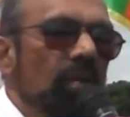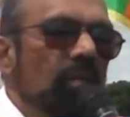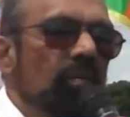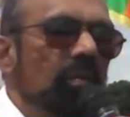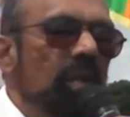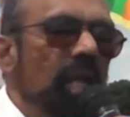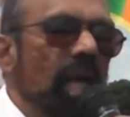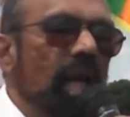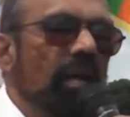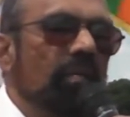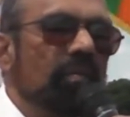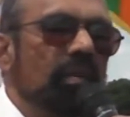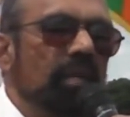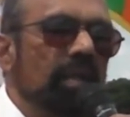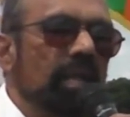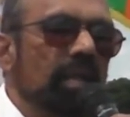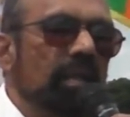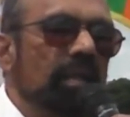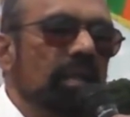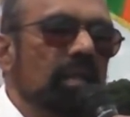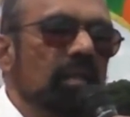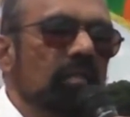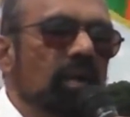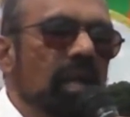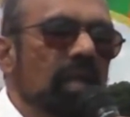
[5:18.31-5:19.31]
we have
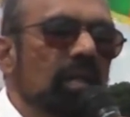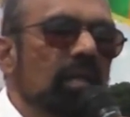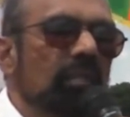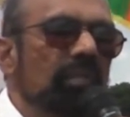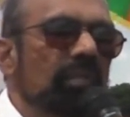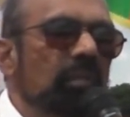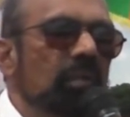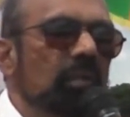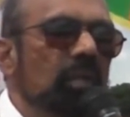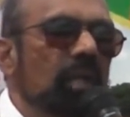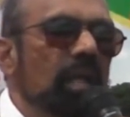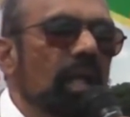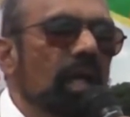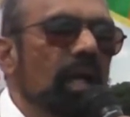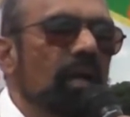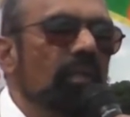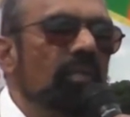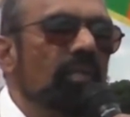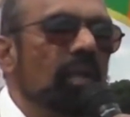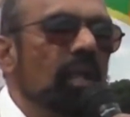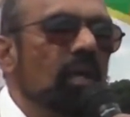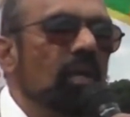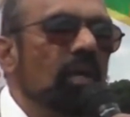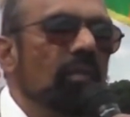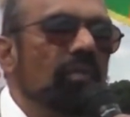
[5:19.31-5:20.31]
created a wonderful
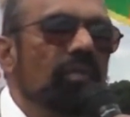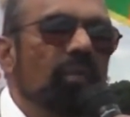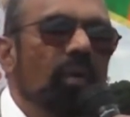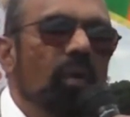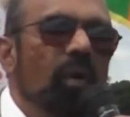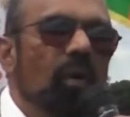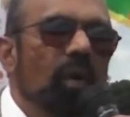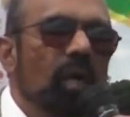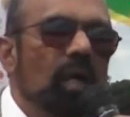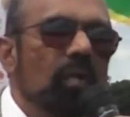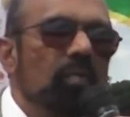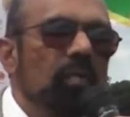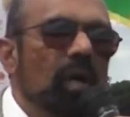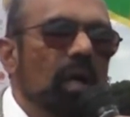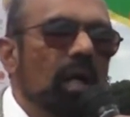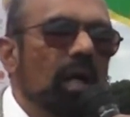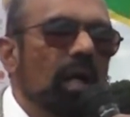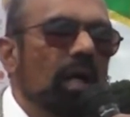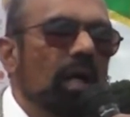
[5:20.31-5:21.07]
forum